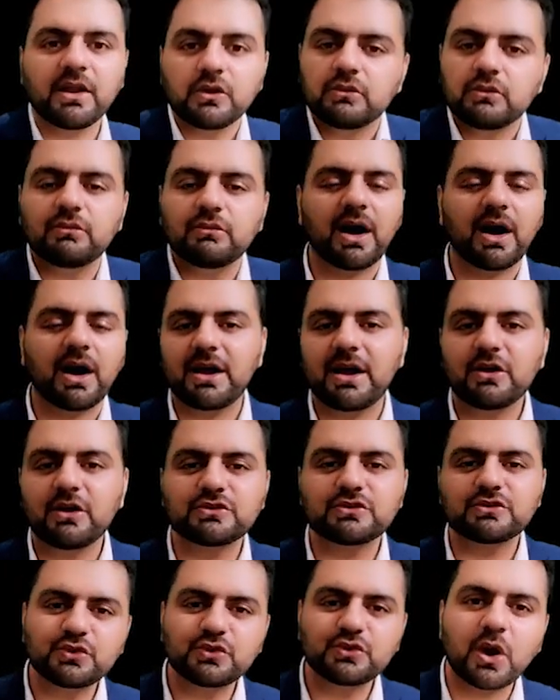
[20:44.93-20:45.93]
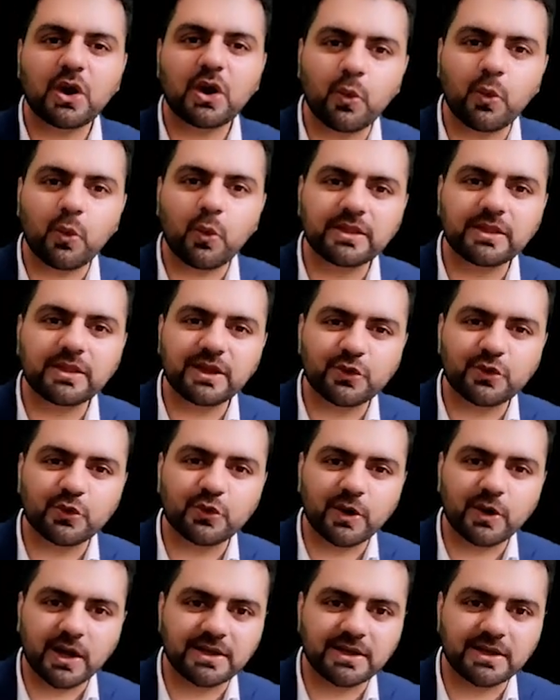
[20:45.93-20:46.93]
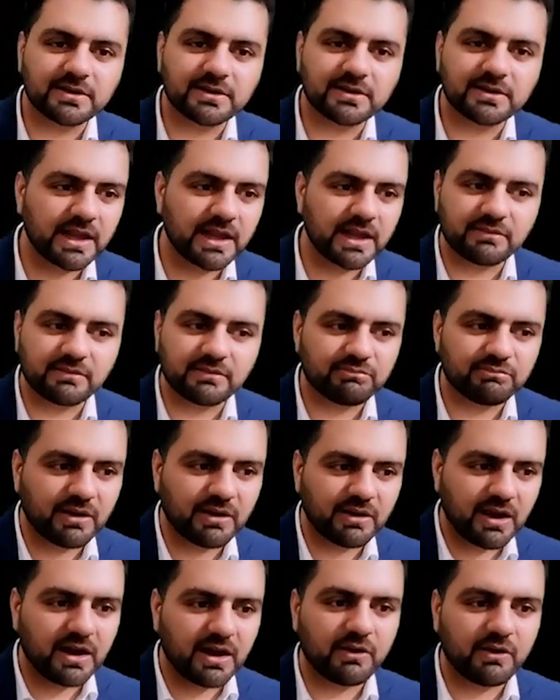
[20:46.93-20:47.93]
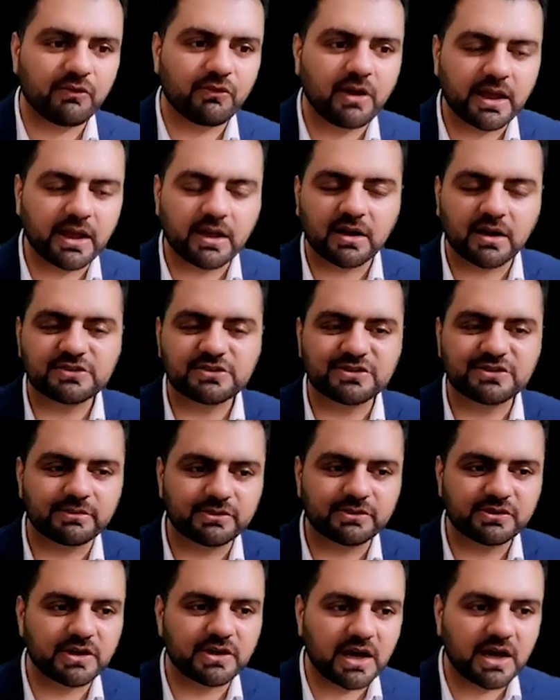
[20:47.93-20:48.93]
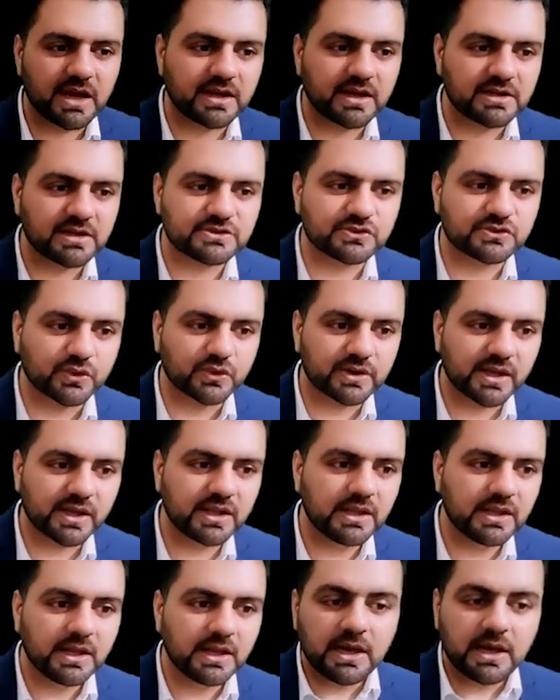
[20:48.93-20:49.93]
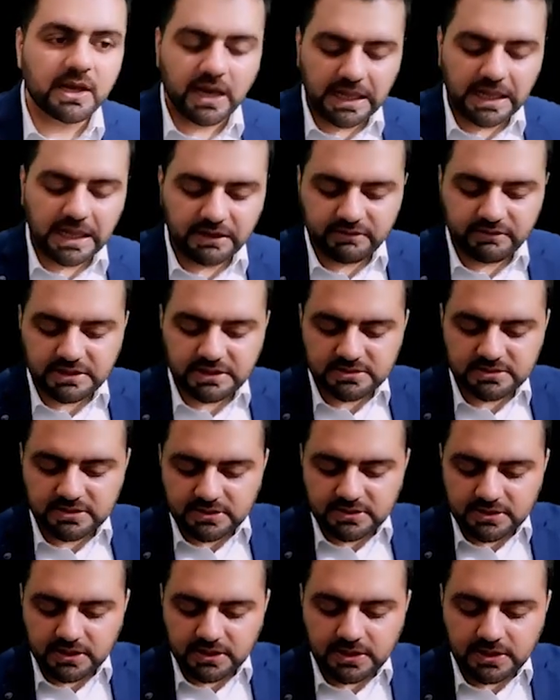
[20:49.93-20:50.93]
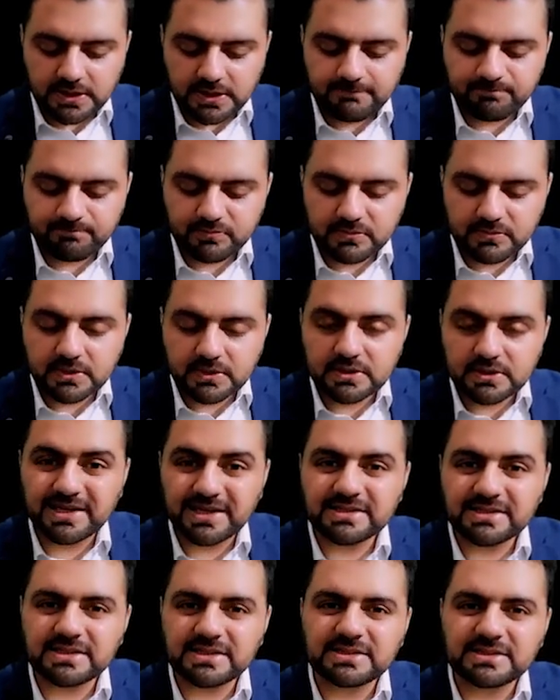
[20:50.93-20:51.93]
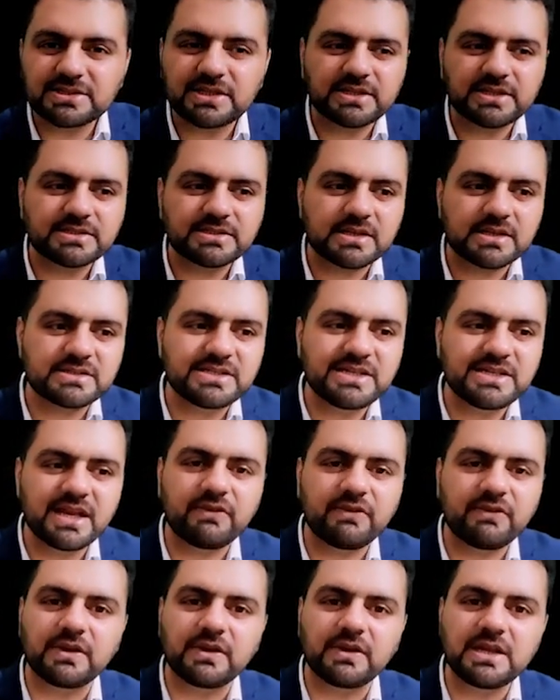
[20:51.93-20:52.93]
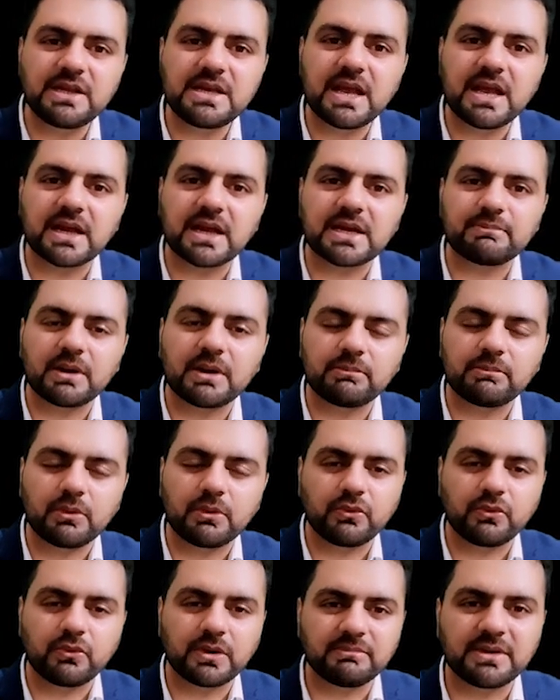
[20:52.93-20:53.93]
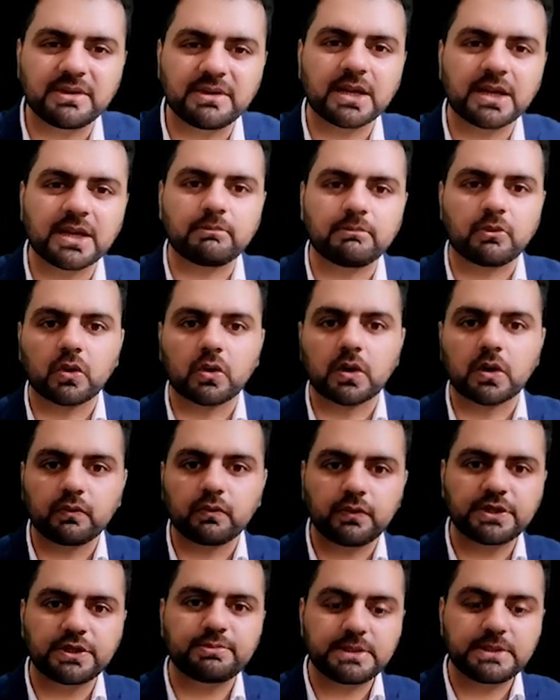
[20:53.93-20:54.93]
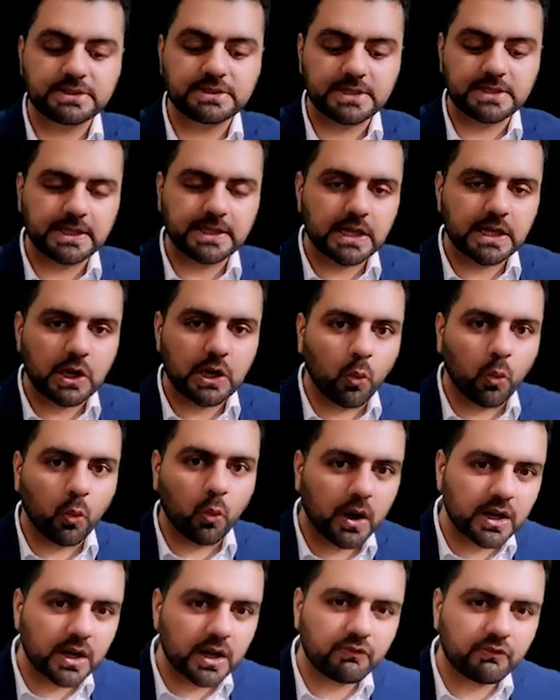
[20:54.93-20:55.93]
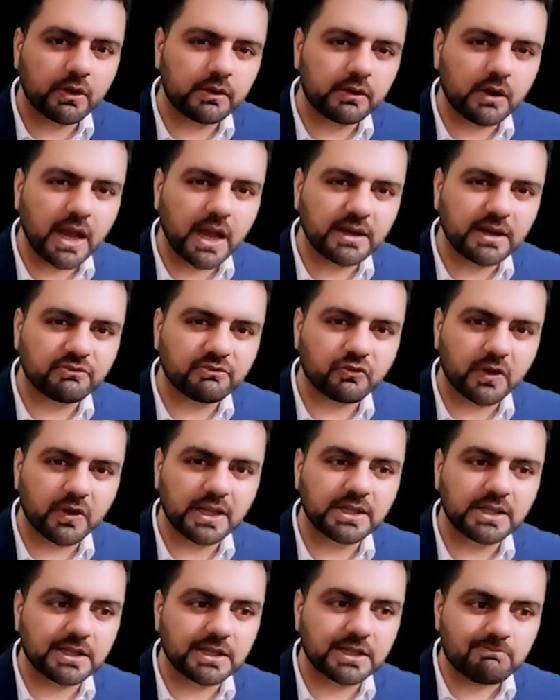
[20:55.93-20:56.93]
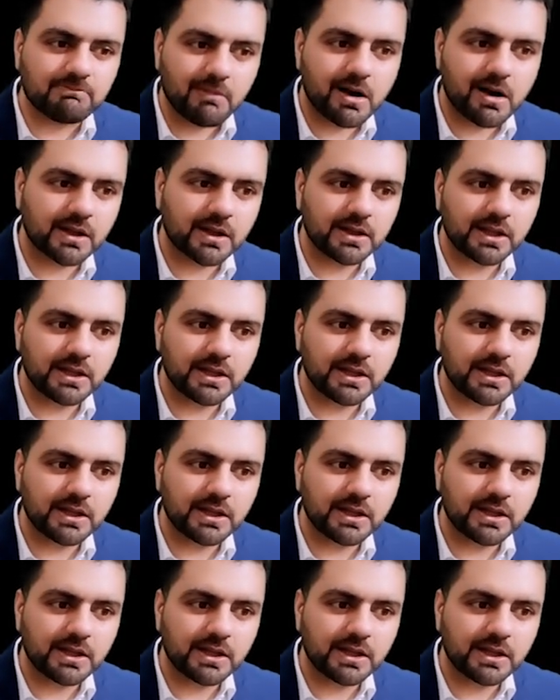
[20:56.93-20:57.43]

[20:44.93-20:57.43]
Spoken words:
I also do not want the crude oil either. I can't store it. Anyways, there's a CFD agreement between me and broker, which means that whatever I trade in the market,